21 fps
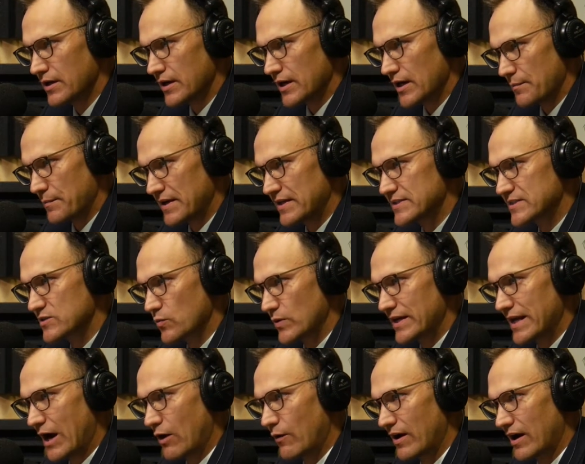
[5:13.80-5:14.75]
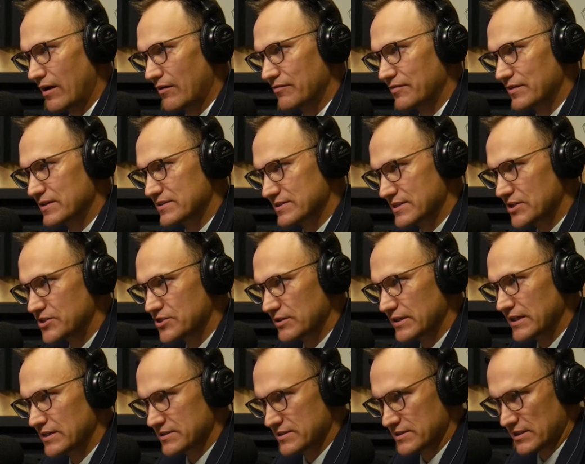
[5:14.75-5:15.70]
it means that we now have
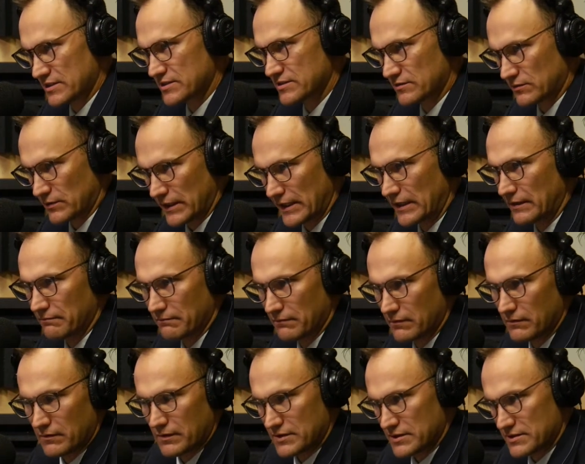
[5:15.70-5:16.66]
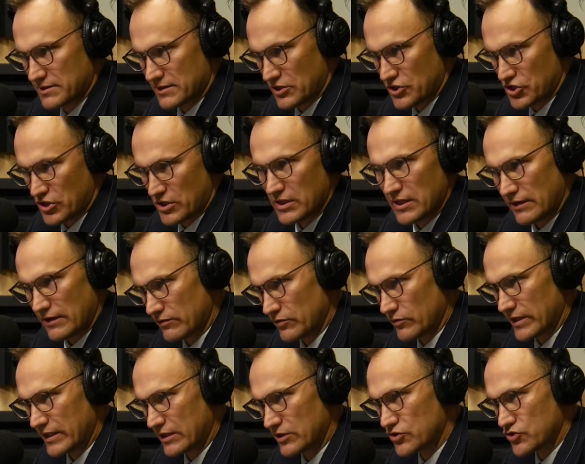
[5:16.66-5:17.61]
essentially a 6-3 decision, even
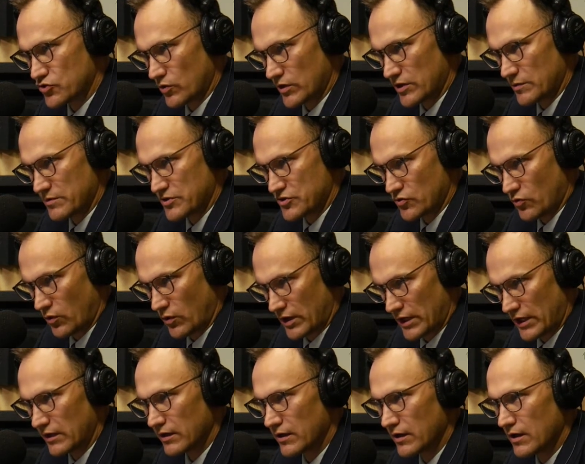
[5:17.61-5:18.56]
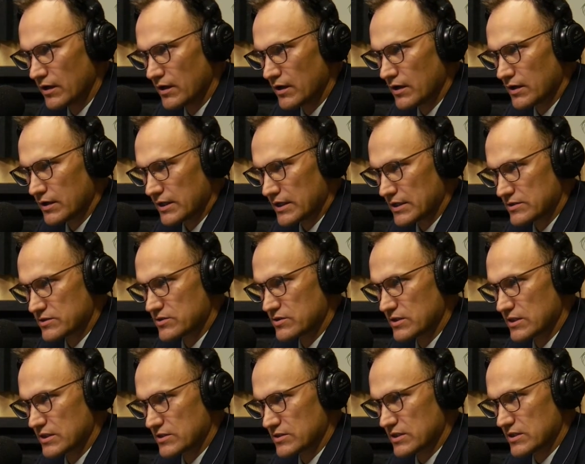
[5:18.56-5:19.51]
though he didn't join the majority. He's
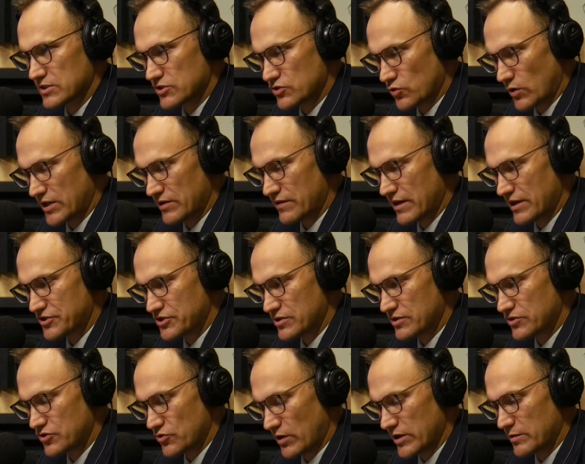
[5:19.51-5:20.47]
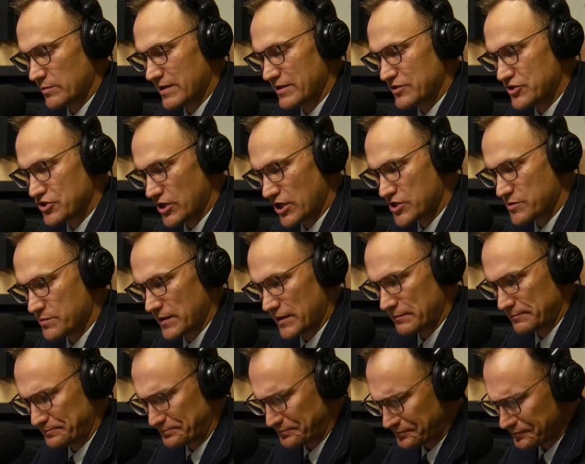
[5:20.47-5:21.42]
joined him in
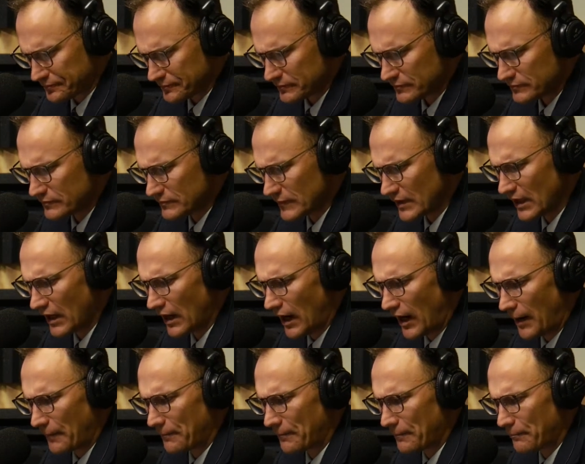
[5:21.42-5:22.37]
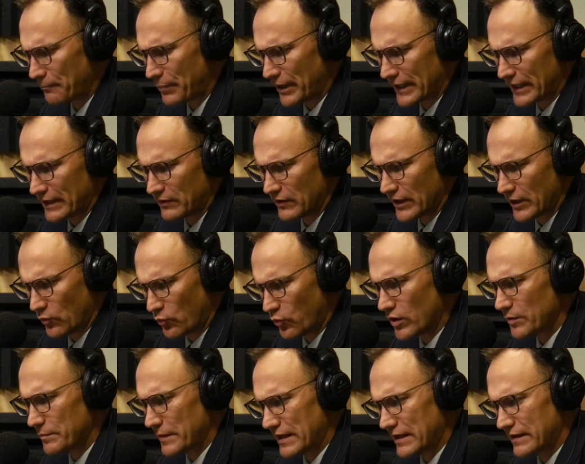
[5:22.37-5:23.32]
judgment. But it
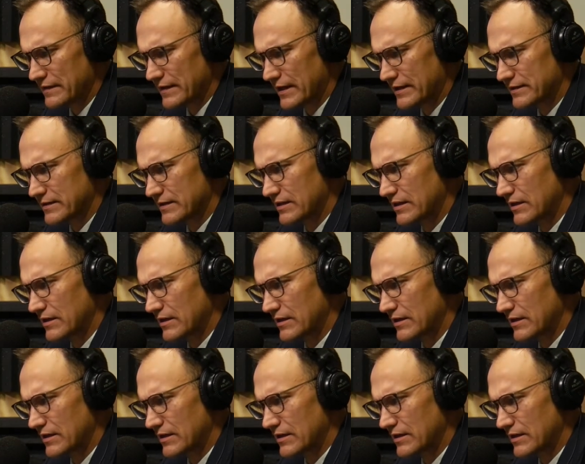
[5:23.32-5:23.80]
would mean that